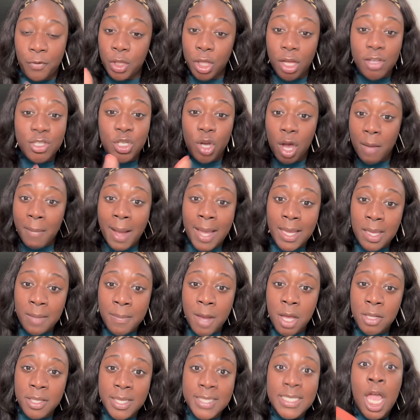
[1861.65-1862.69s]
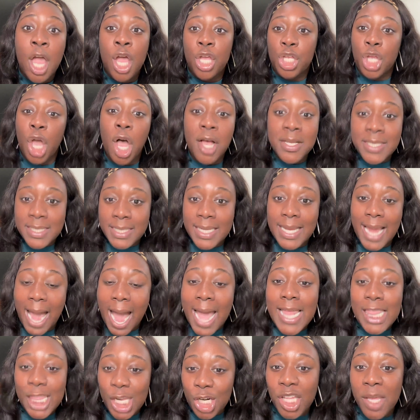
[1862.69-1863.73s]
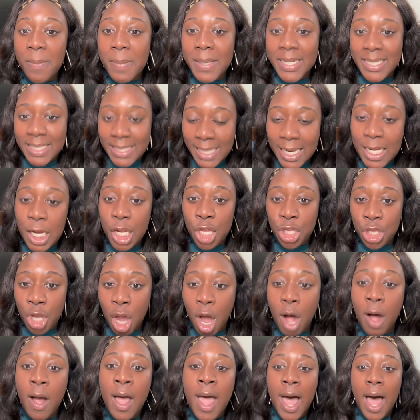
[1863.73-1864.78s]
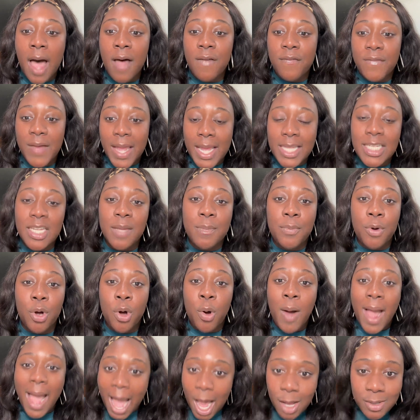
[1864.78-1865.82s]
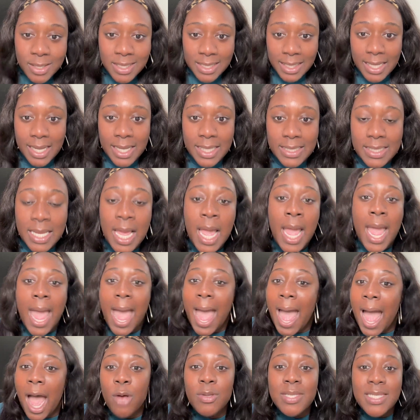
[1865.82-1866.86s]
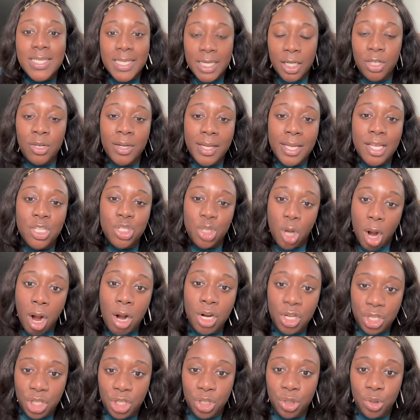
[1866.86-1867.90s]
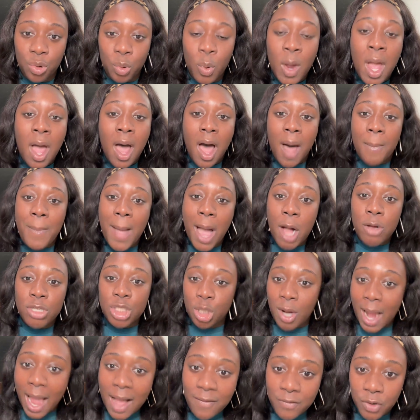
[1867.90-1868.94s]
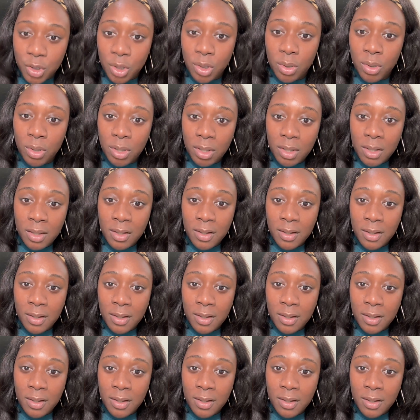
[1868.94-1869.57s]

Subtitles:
For those of you on my email list, y'all see I literally be sending y'all available house sits. How serious are you about travel?